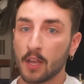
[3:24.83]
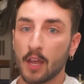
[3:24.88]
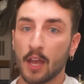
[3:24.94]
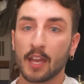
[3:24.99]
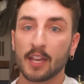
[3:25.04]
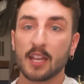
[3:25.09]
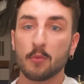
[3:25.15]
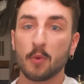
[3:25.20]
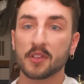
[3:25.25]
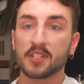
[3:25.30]
and
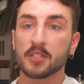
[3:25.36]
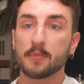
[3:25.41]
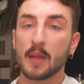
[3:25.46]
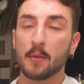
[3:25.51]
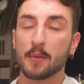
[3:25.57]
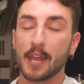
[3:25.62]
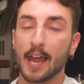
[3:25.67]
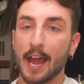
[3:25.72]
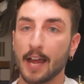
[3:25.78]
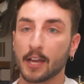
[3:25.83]
he wants to be able
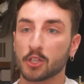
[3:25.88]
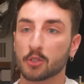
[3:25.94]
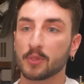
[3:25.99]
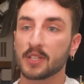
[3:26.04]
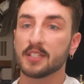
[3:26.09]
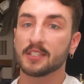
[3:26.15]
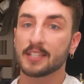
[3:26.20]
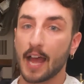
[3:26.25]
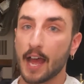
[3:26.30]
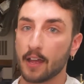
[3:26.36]
to actually
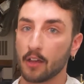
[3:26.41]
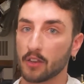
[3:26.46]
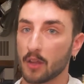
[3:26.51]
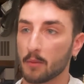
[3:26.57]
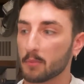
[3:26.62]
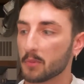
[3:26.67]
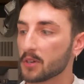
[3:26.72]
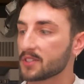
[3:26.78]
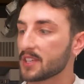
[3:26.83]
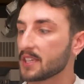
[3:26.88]
dial
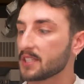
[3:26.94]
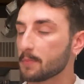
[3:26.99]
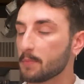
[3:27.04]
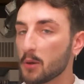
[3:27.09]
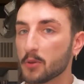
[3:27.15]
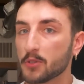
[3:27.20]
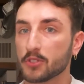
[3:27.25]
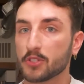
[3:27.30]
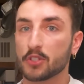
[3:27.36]
numbers as opposed